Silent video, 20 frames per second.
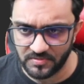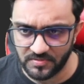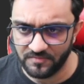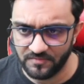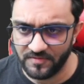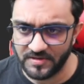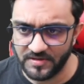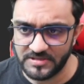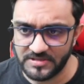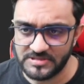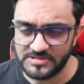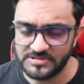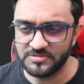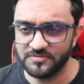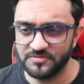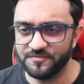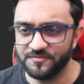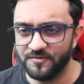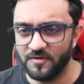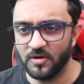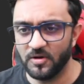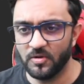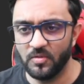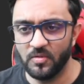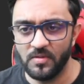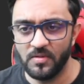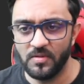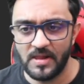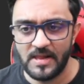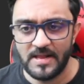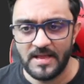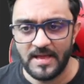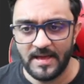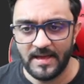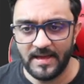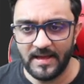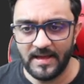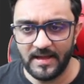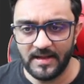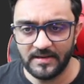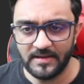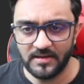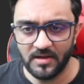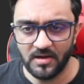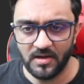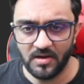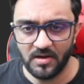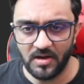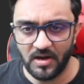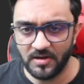very easy to follow. And uh,